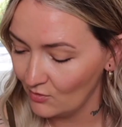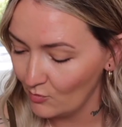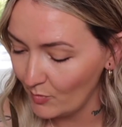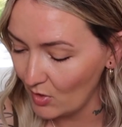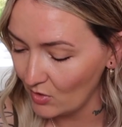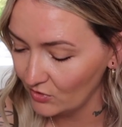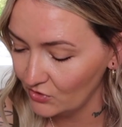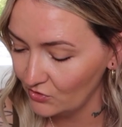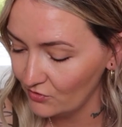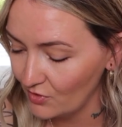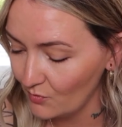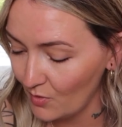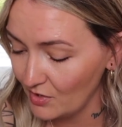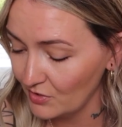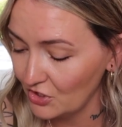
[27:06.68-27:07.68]
little box
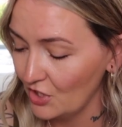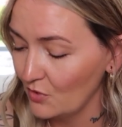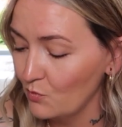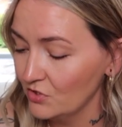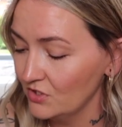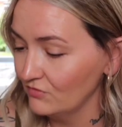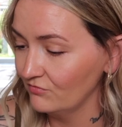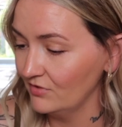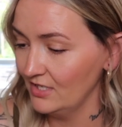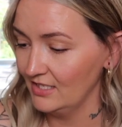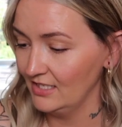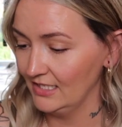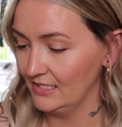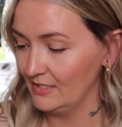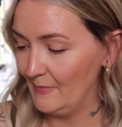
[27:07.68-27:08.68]
through, which I wasn't
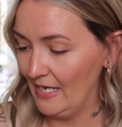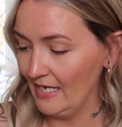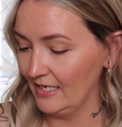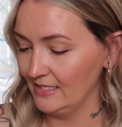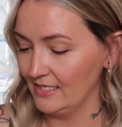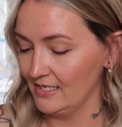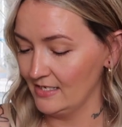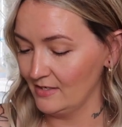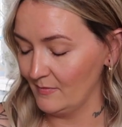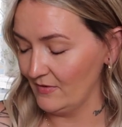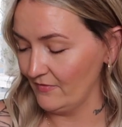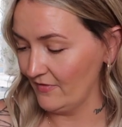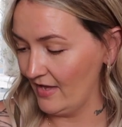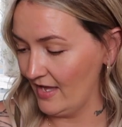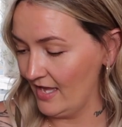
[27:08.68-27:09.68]
really expecting, to
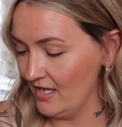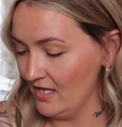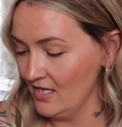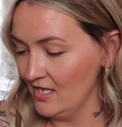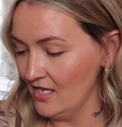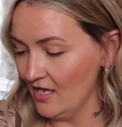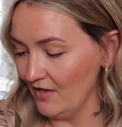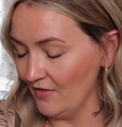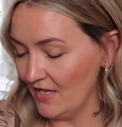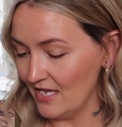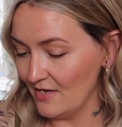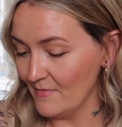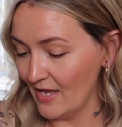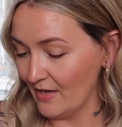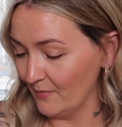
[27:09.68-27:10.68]
be fair.
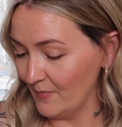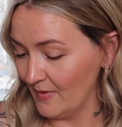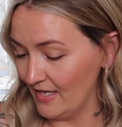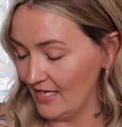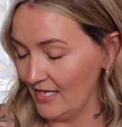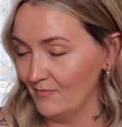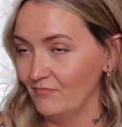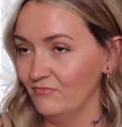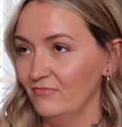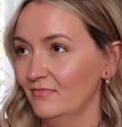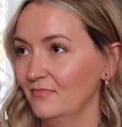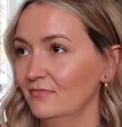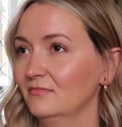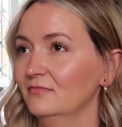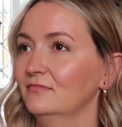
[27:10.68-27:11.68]
They emailed me
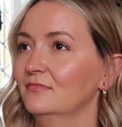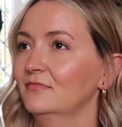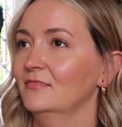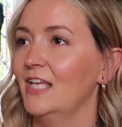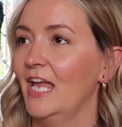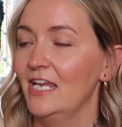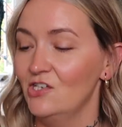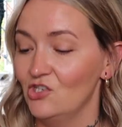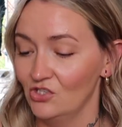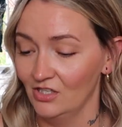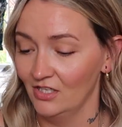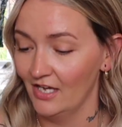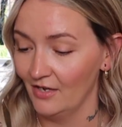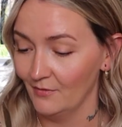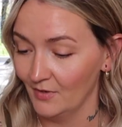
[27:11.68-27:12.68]
ages
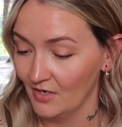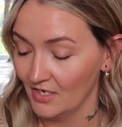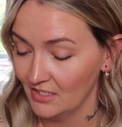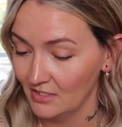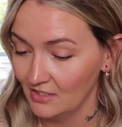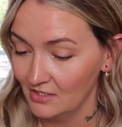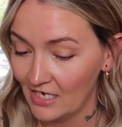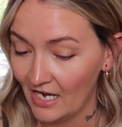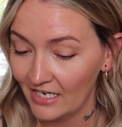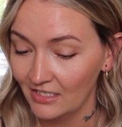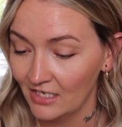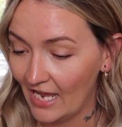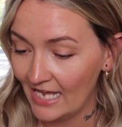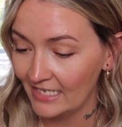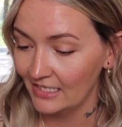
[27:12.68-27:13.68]
ago, and I
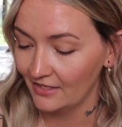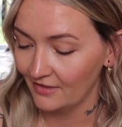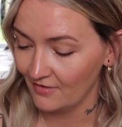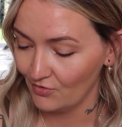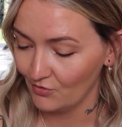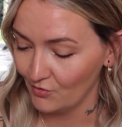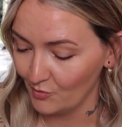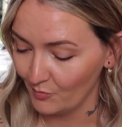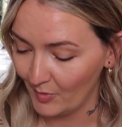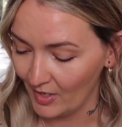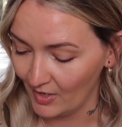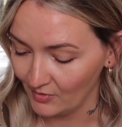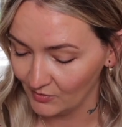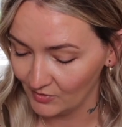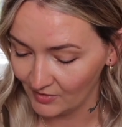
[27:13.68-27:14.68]
hadn't had anything through the
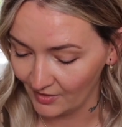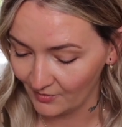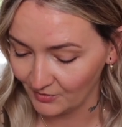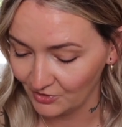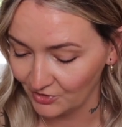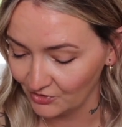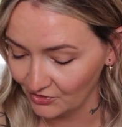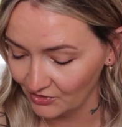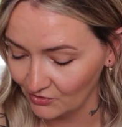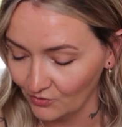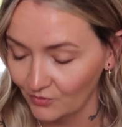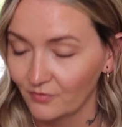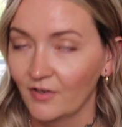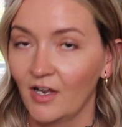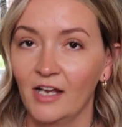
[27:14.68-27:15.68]
post, so I was just
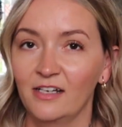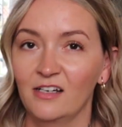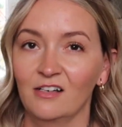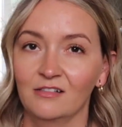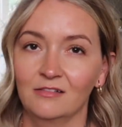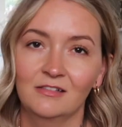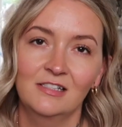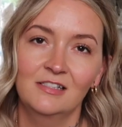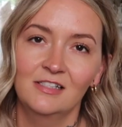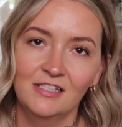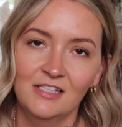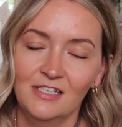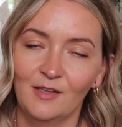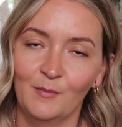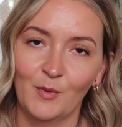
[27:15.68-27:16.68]
sort of like, oh,
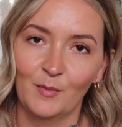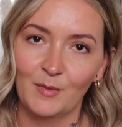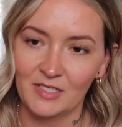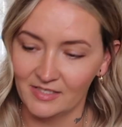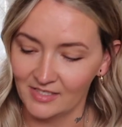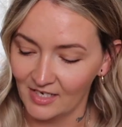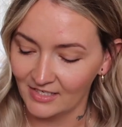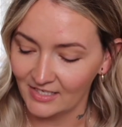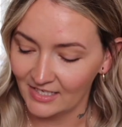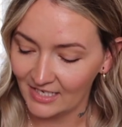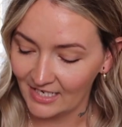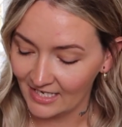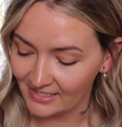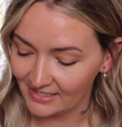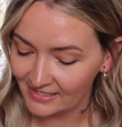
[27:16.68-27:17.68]
they probably decided
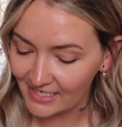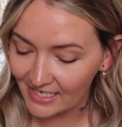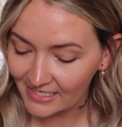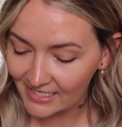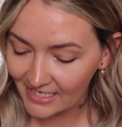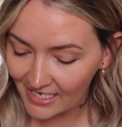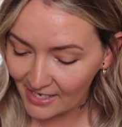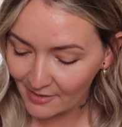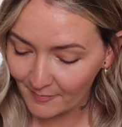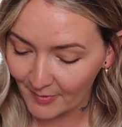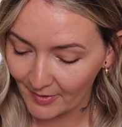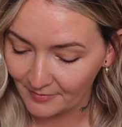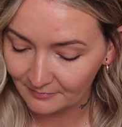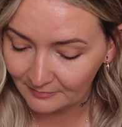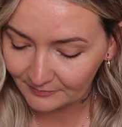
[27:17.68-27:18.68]
against sending it.
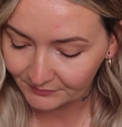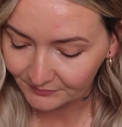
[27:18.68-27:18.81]
But